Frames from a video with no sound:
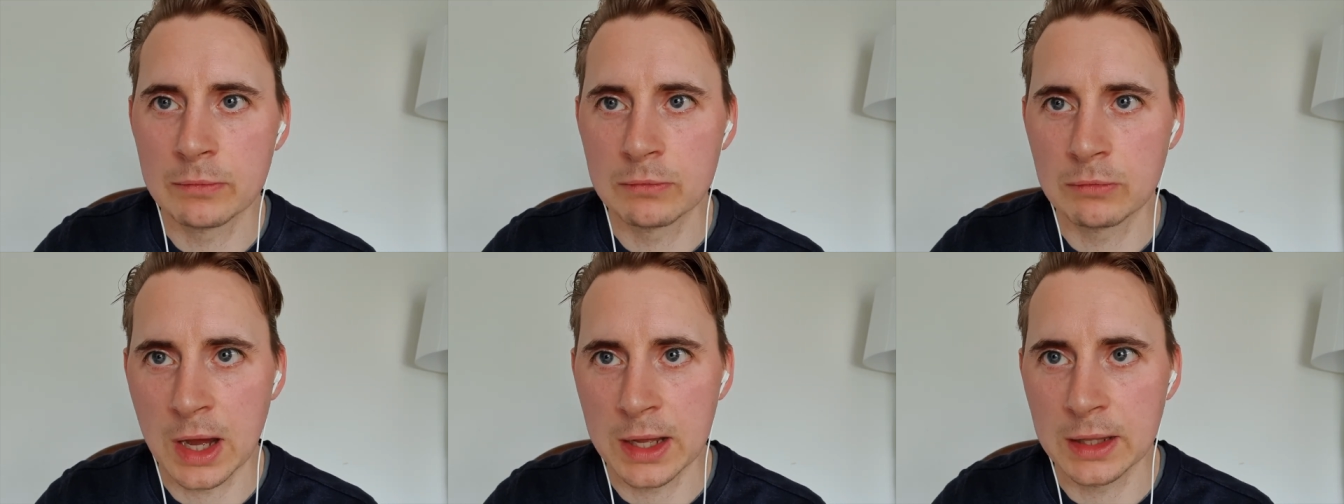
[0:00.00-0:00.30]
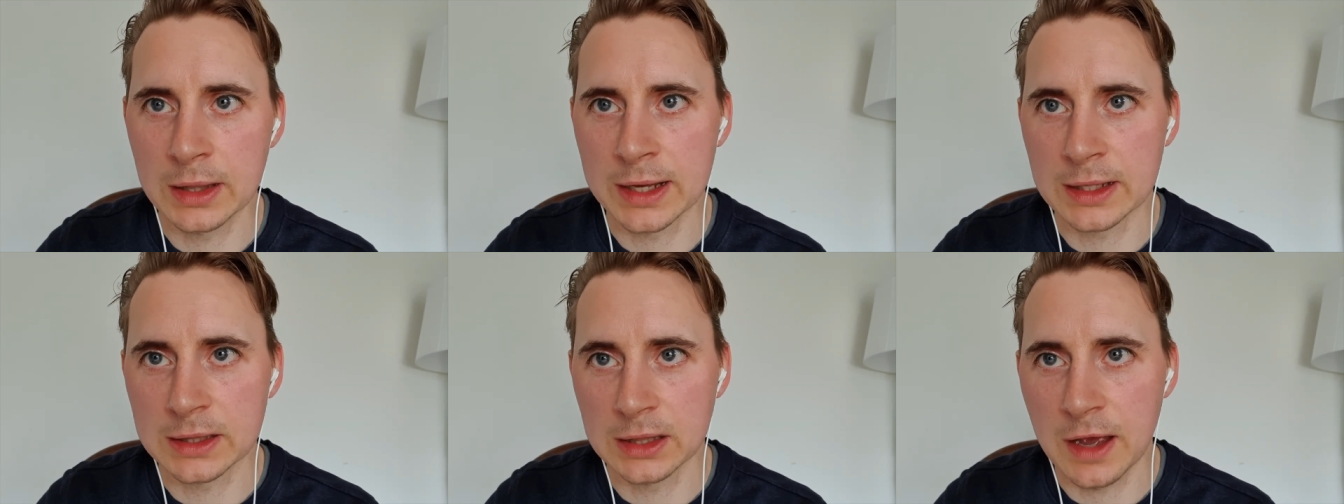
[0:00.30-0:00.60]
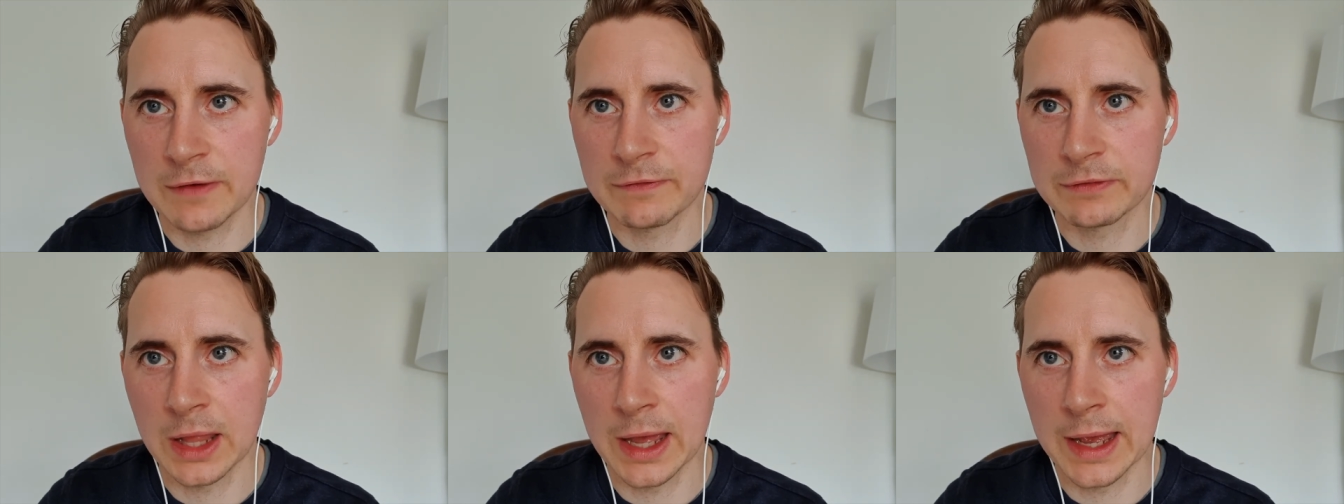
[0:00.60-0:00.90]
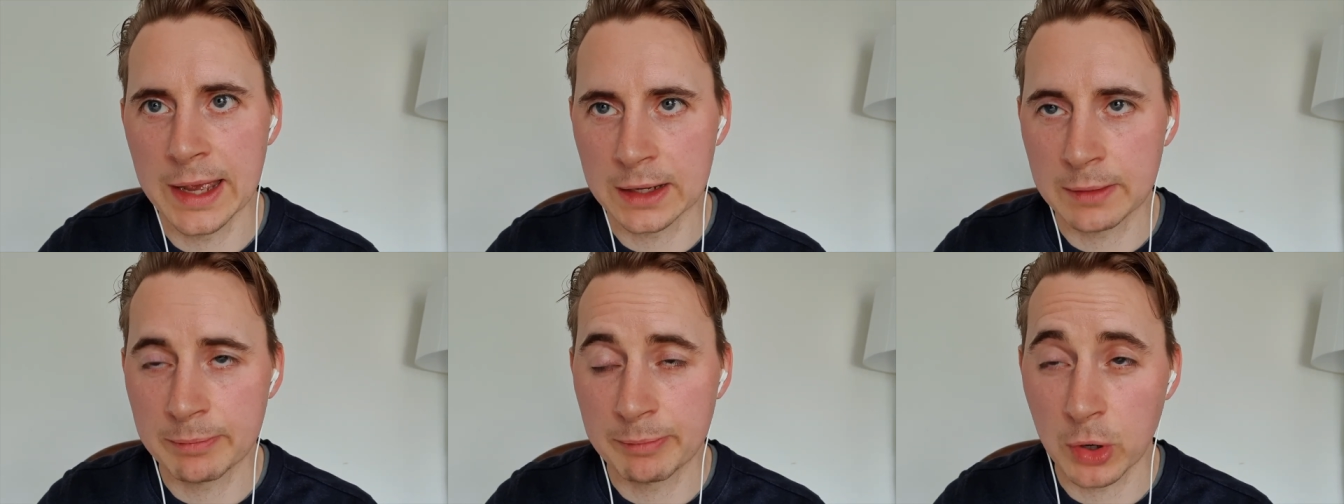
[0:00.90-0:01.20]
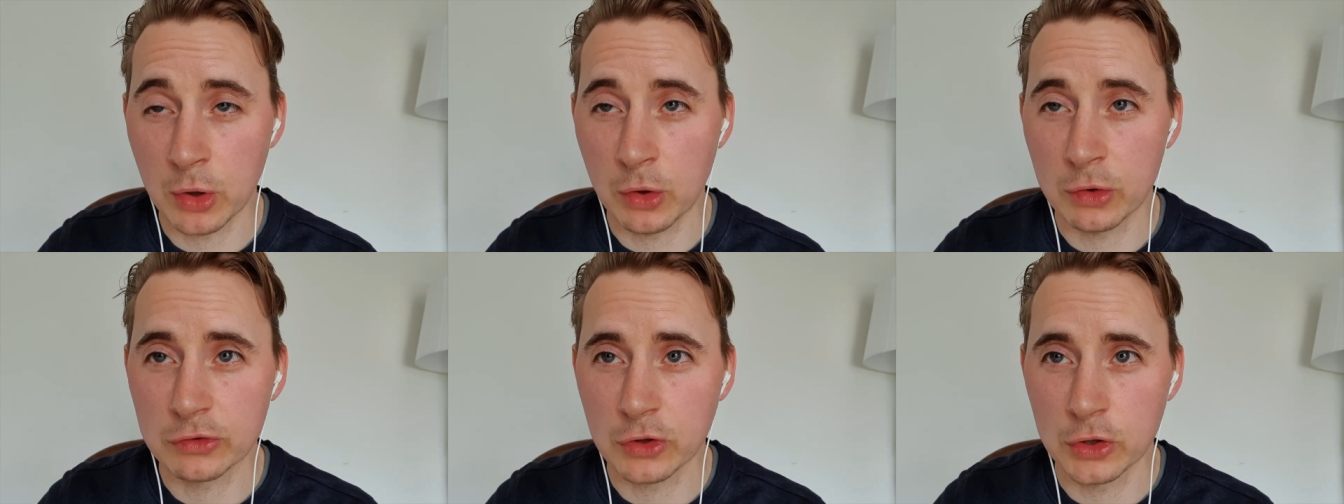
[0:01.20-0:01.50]
right leg, left leg, but
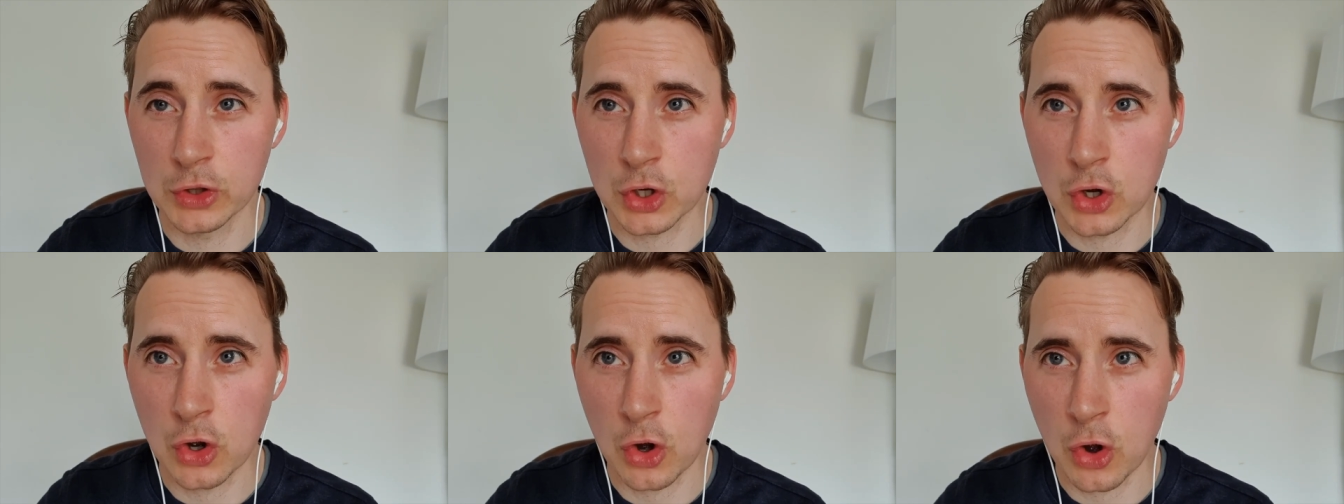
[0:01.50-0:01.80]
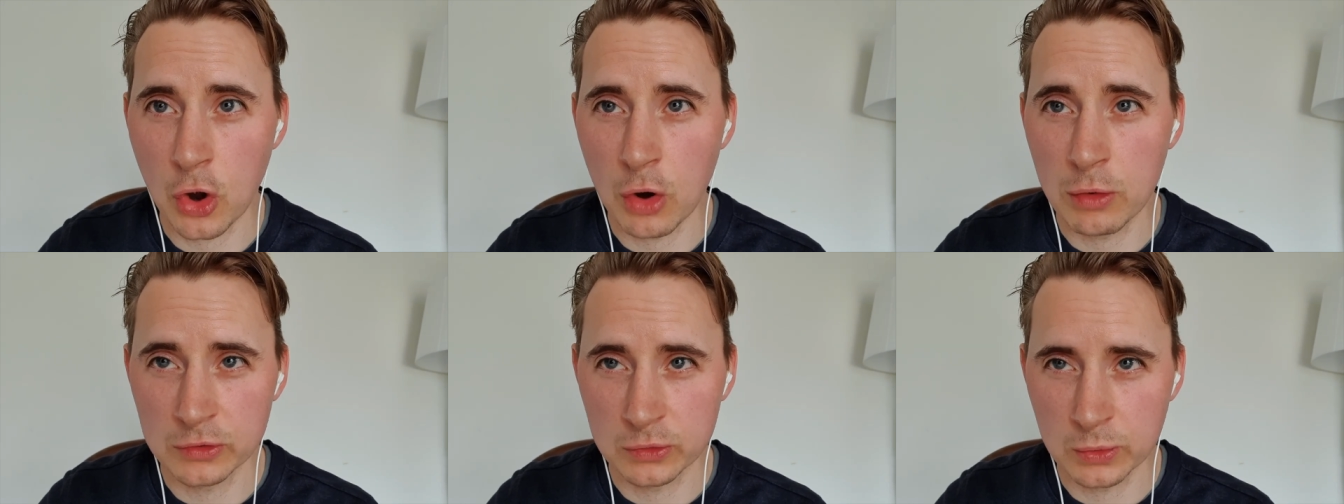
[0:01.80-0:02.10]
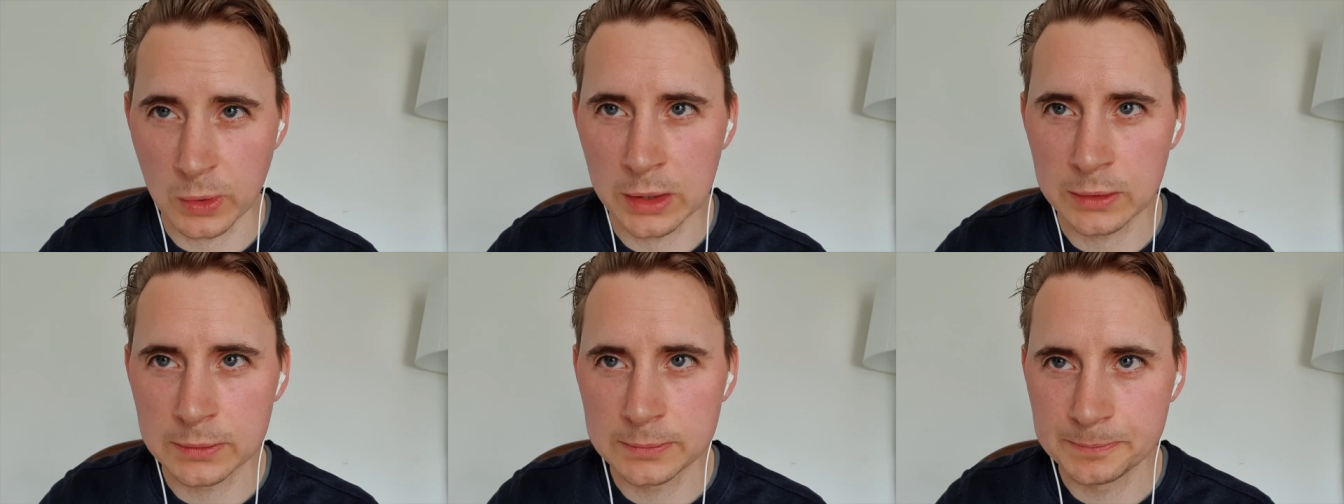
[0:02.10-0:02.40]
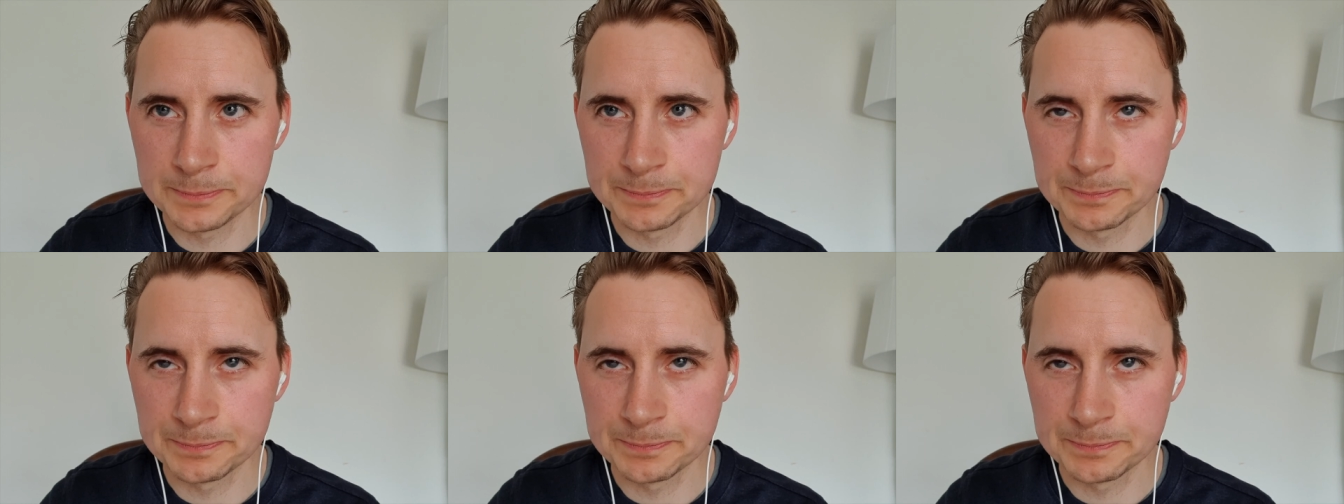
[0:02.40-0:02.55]
also the core as well.